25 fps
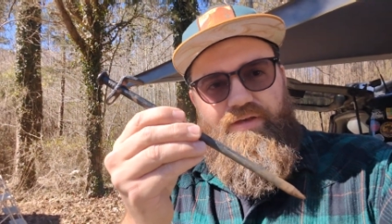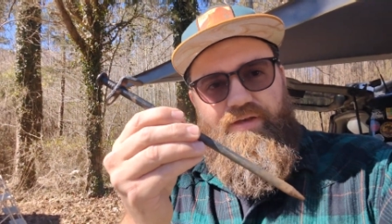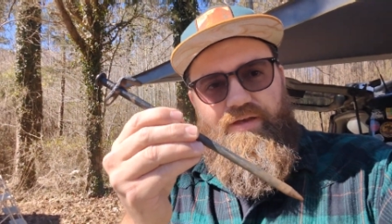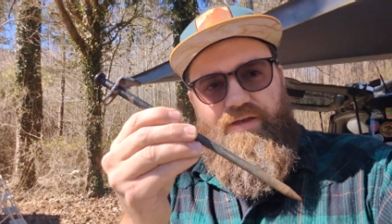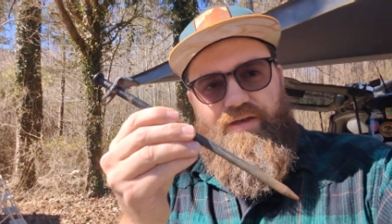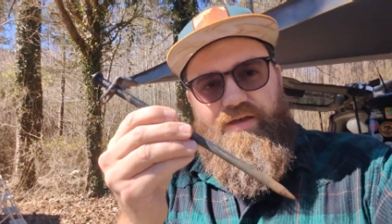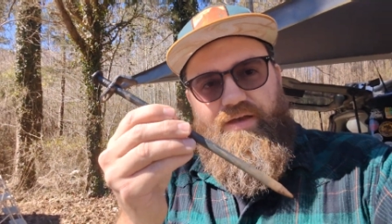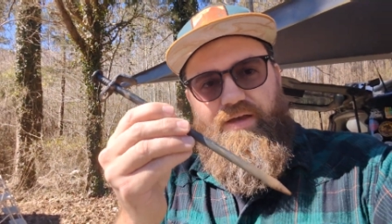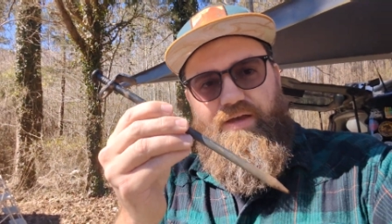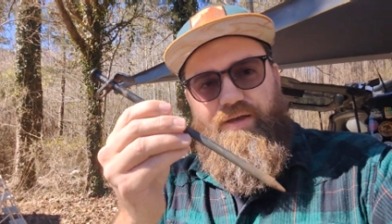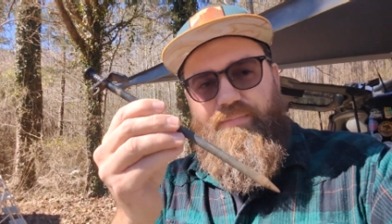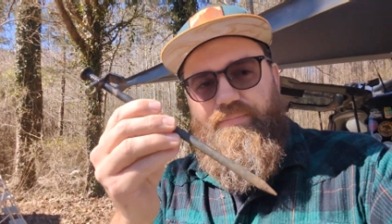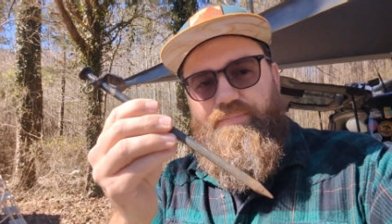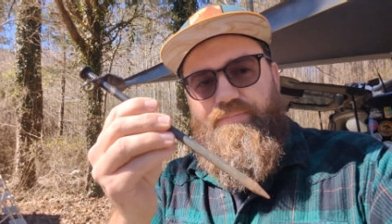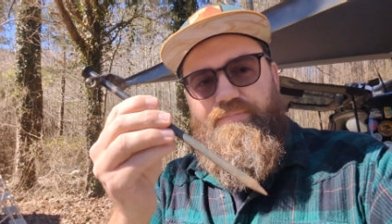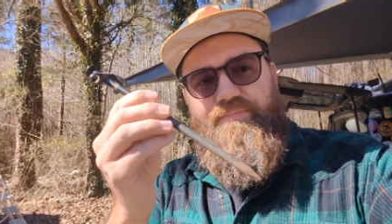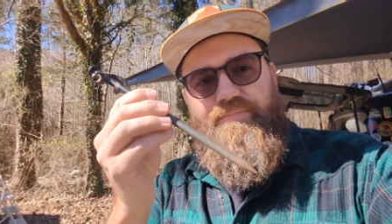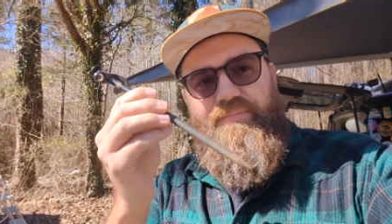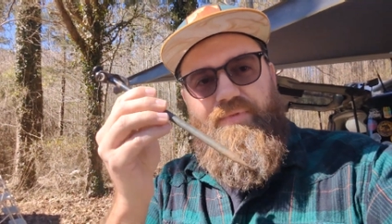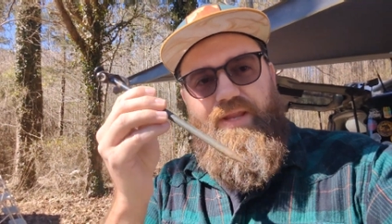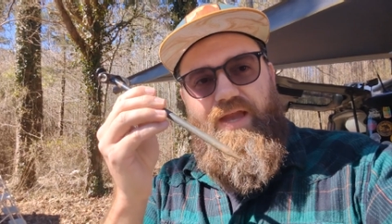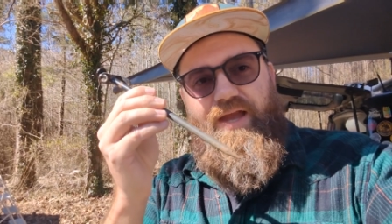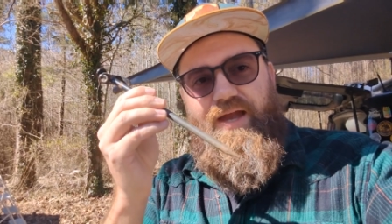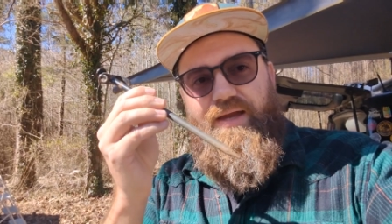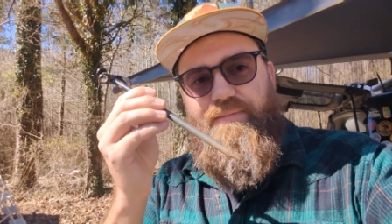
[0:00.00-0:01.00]

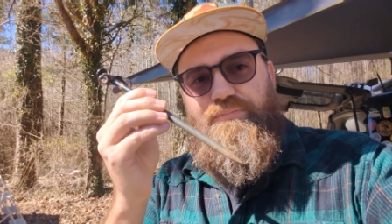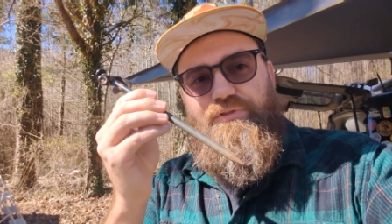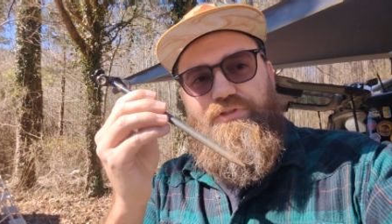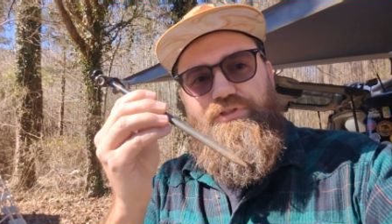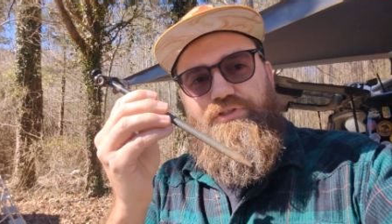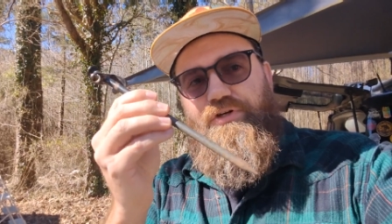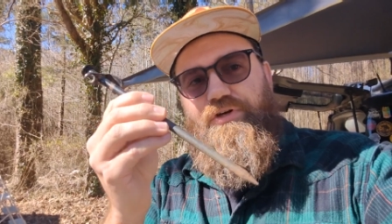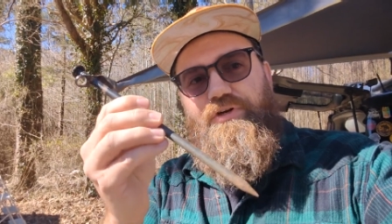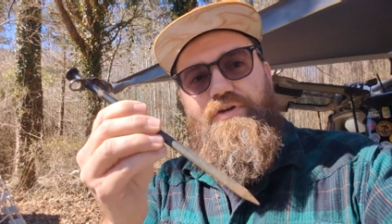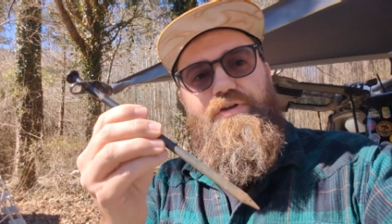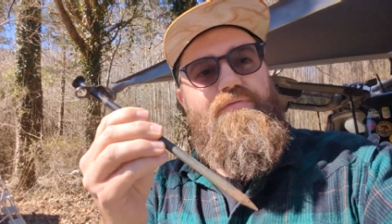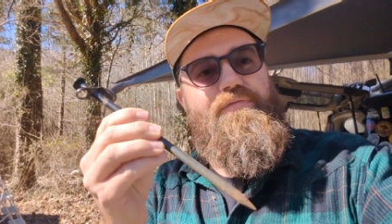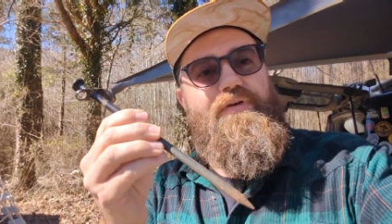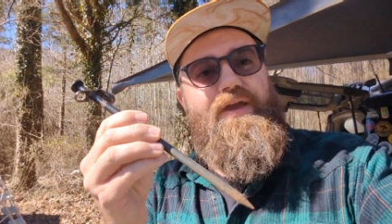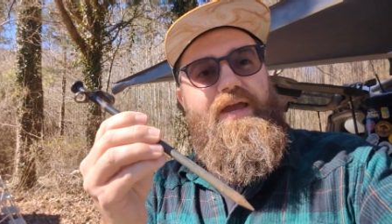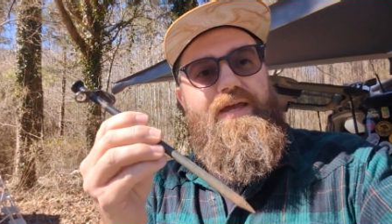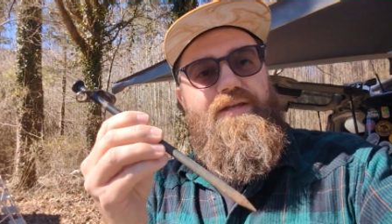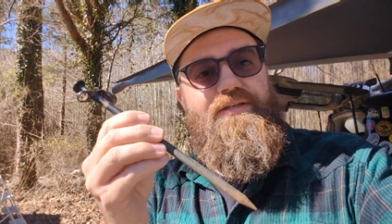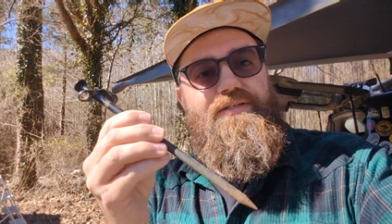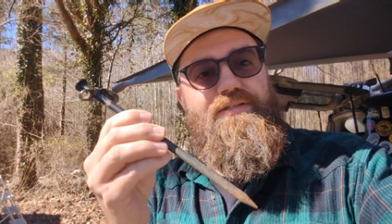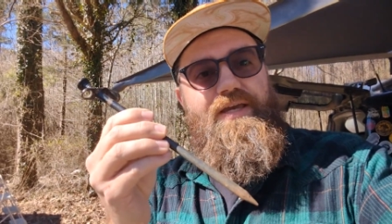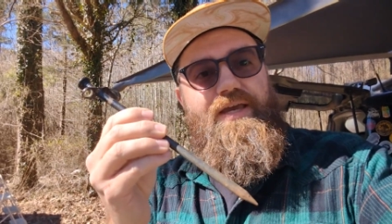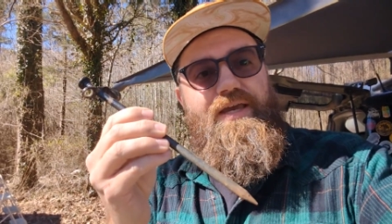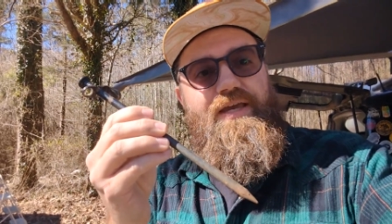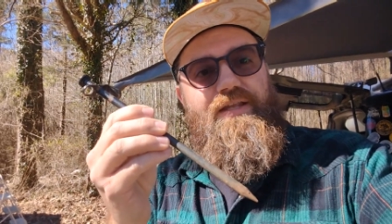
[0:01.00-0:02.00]
I'm sure you've
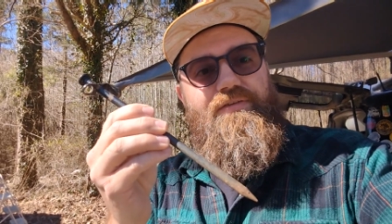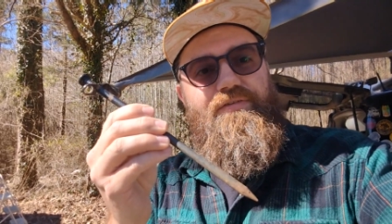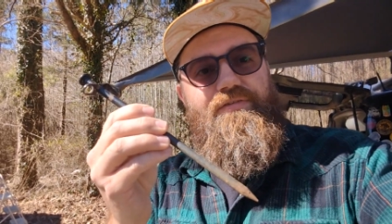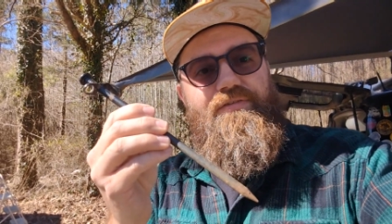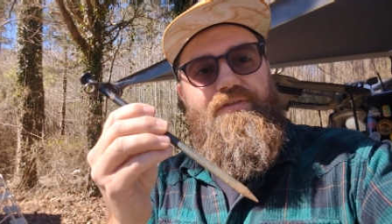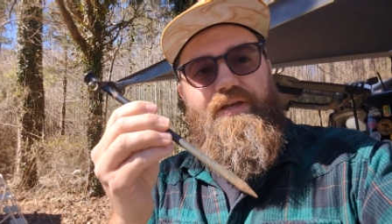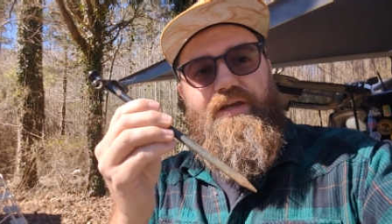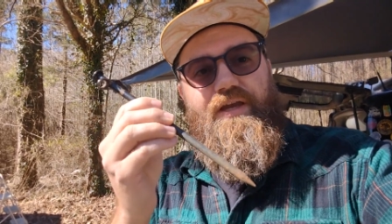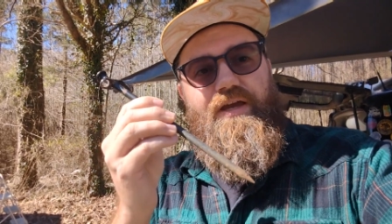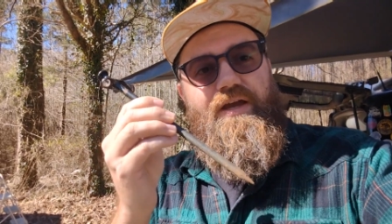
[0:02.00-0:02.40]
had tents that